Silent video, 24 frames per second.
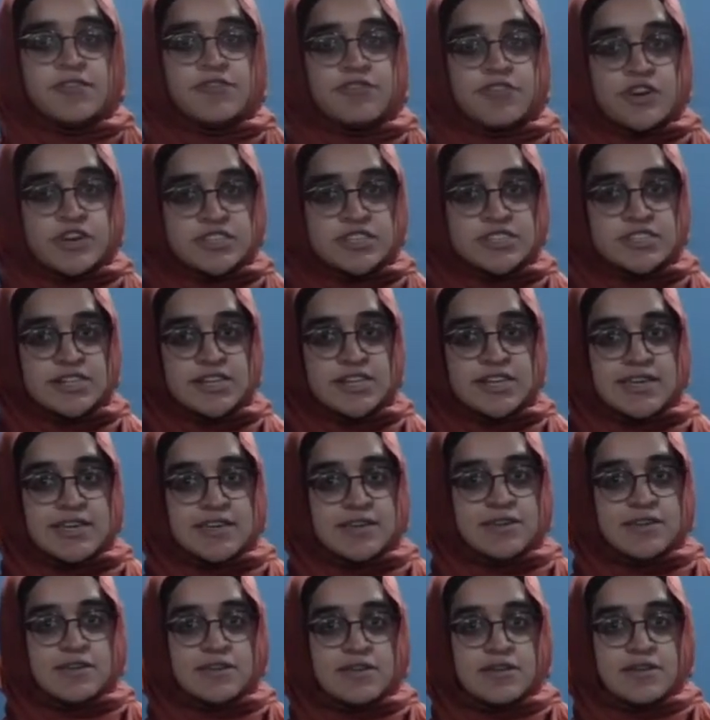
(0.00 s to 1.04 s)

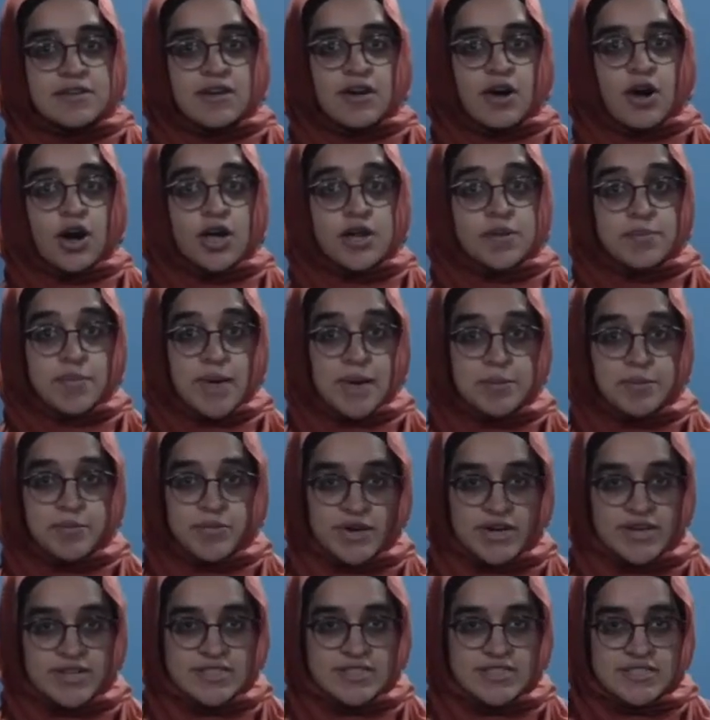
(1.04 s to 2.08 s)
Firstly, on
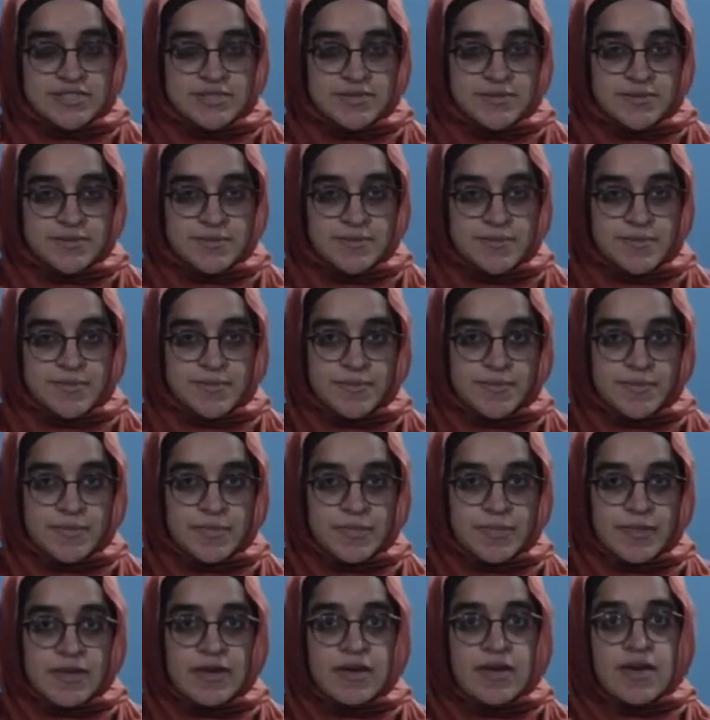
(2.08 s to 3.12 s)
membranes.
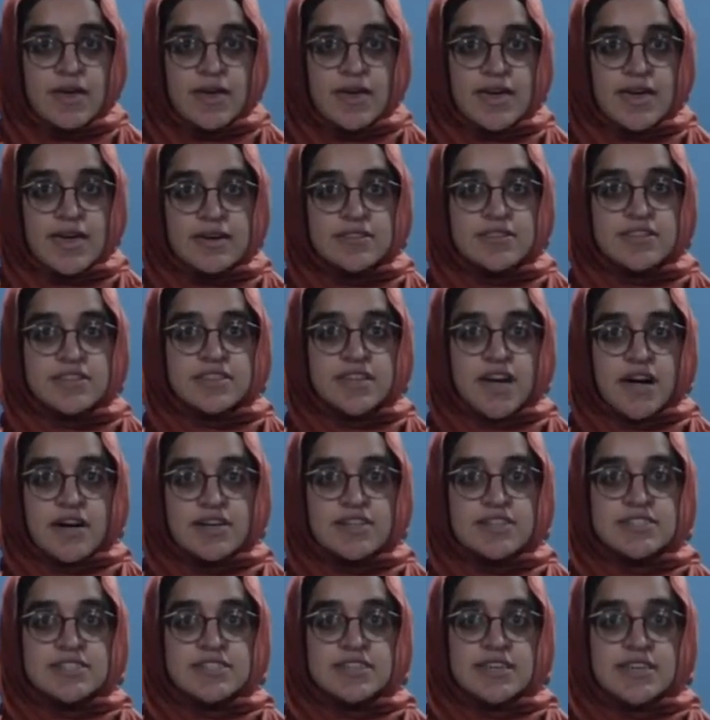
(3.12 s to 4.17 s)
Here, the
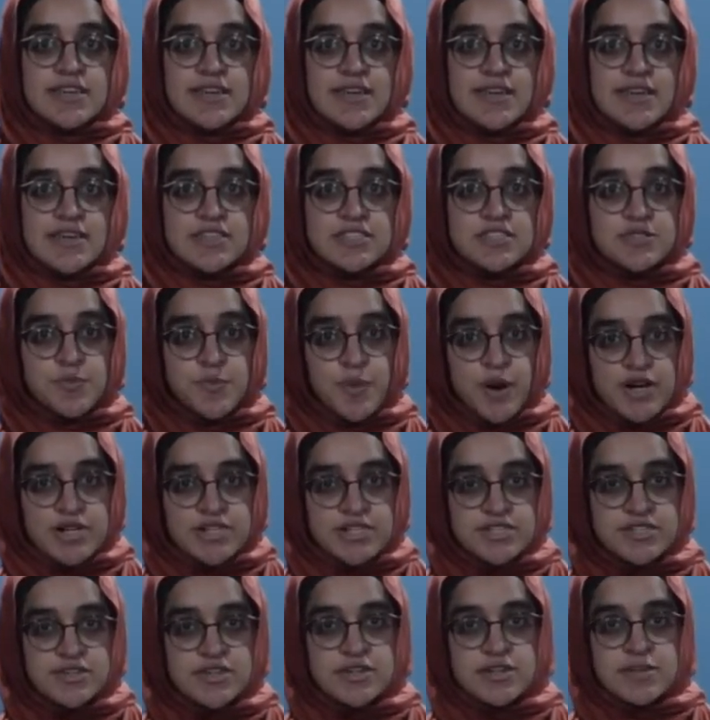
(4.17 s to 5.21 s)
target DNA is
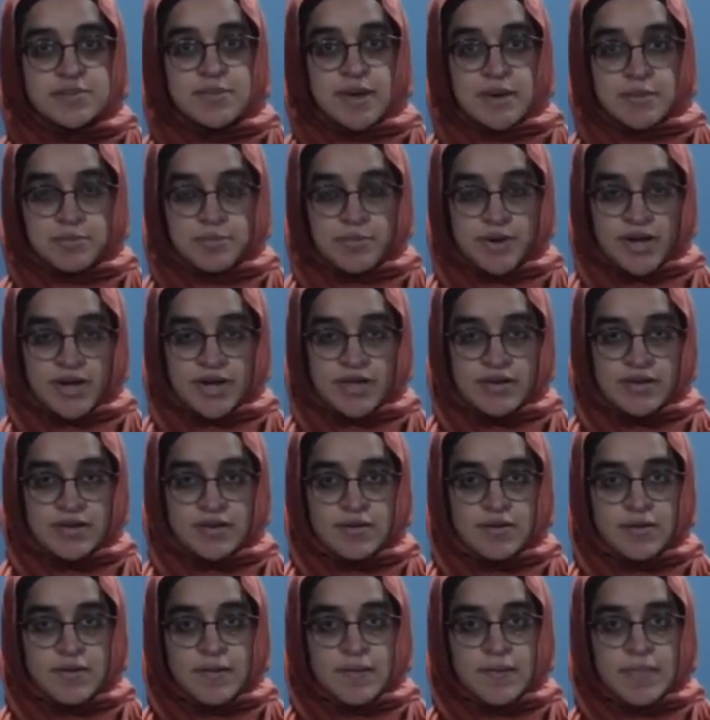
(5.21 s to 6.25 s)
spotted on a
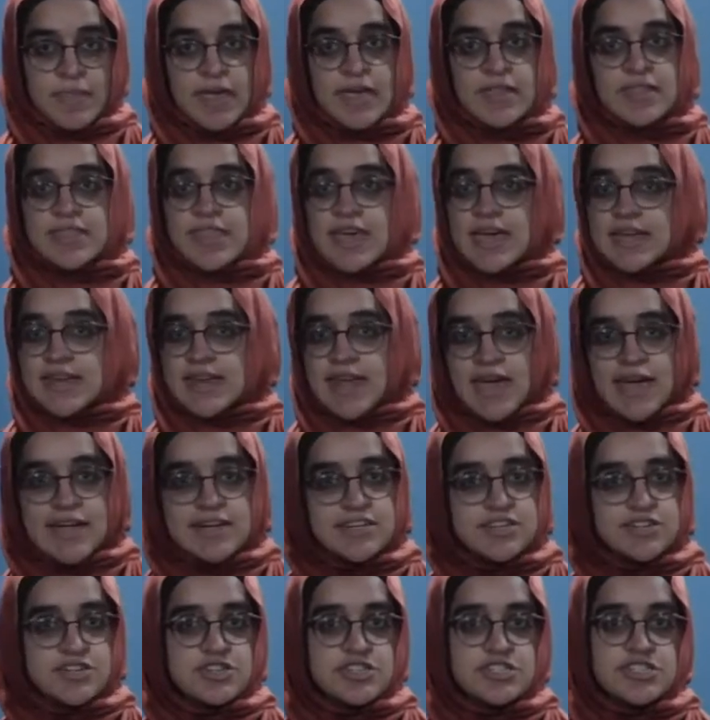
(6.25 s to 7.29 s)
membrane and then
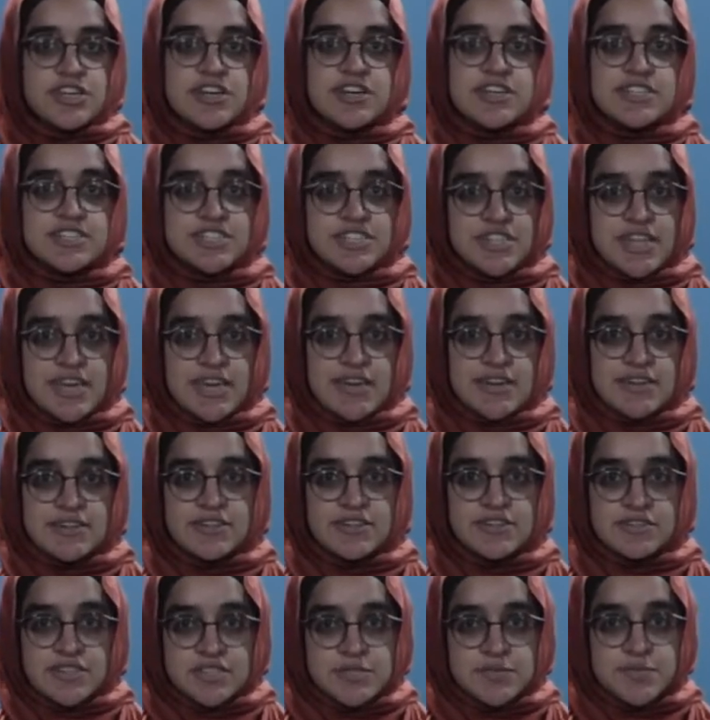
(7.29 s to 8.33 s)
enters our
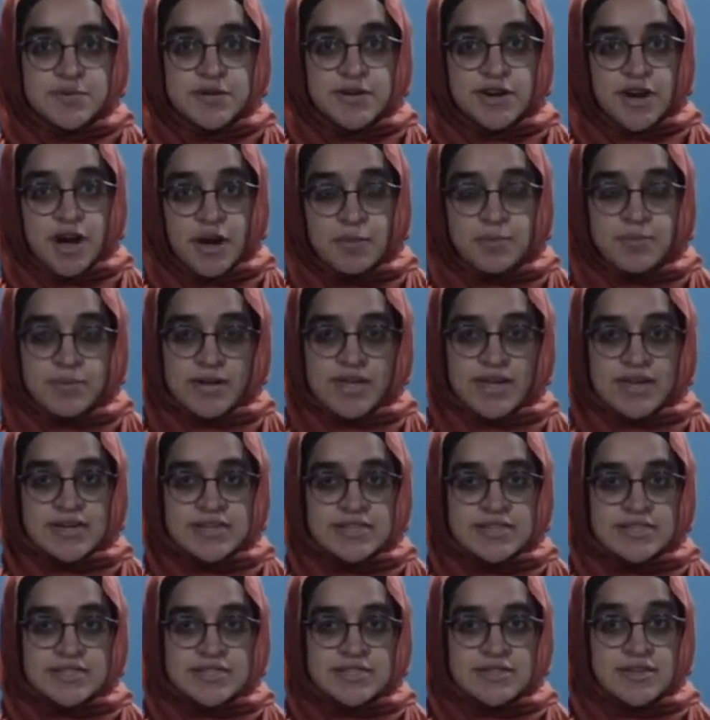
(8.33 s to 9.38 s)
engineered CRISPR
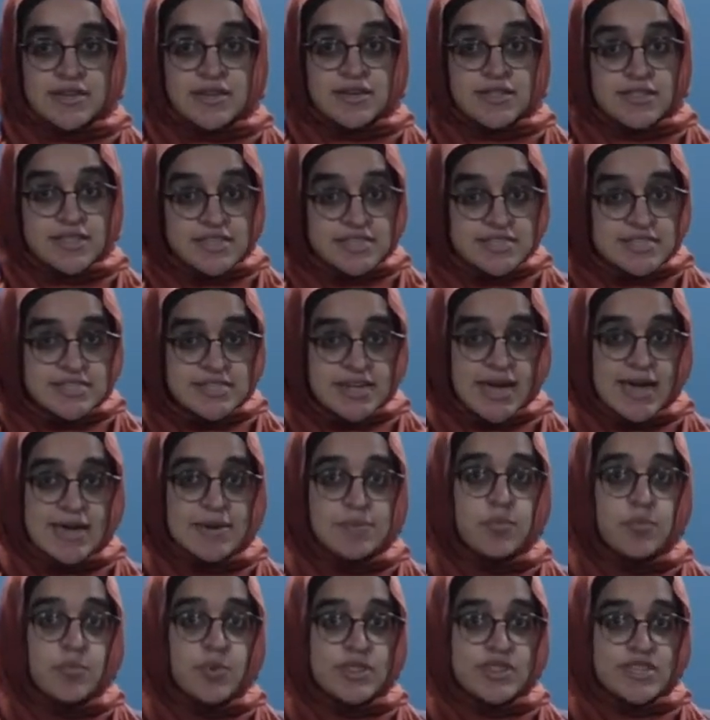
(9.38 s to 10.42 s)
complex, this
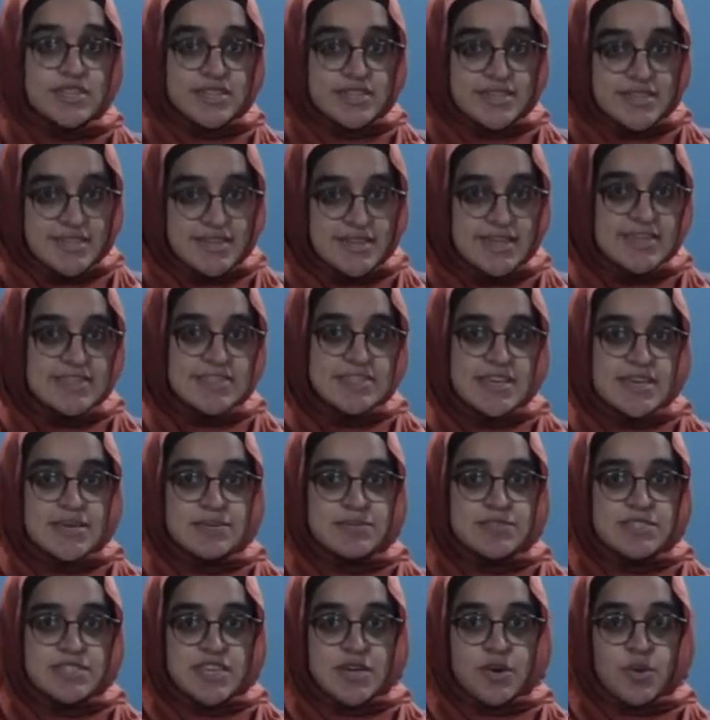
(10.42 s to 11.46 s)
time with the DNA-zyme
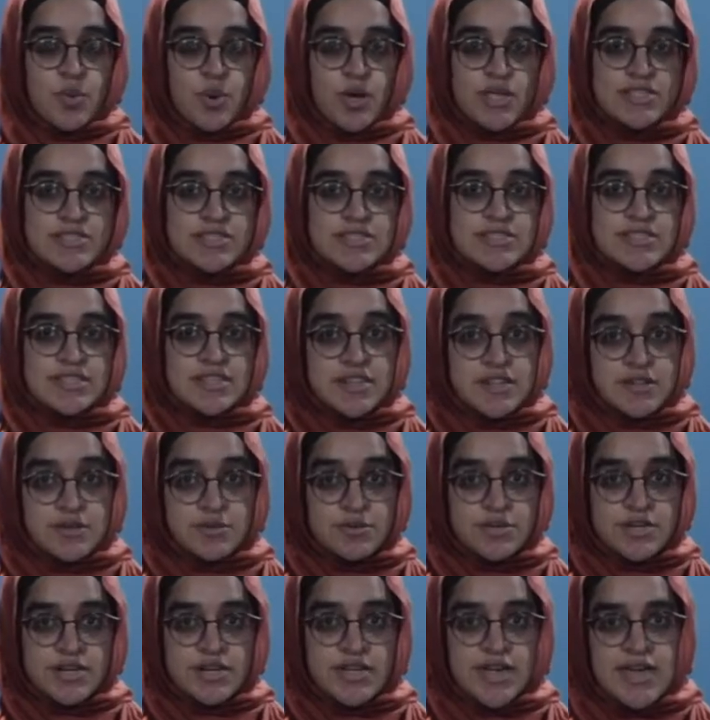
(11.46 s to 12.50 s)
sequence
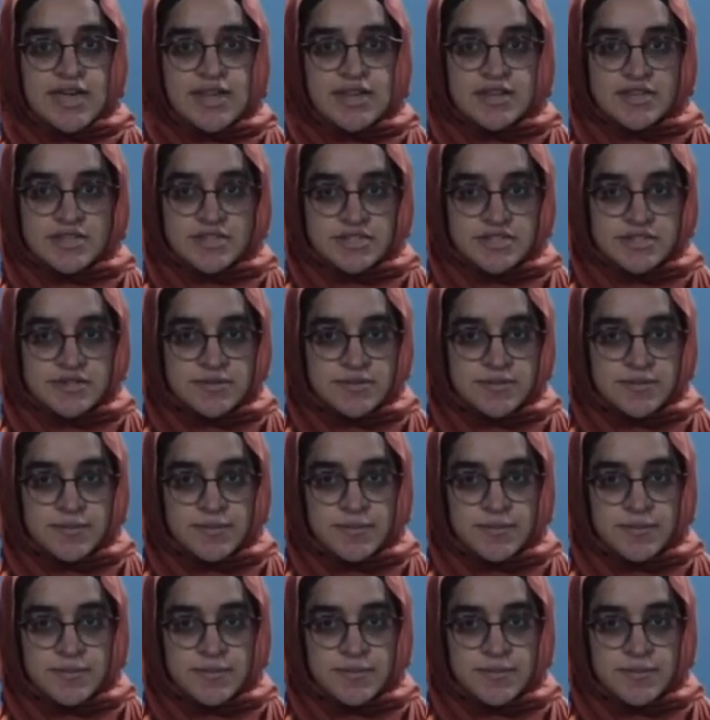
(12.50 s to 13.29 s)
included in it.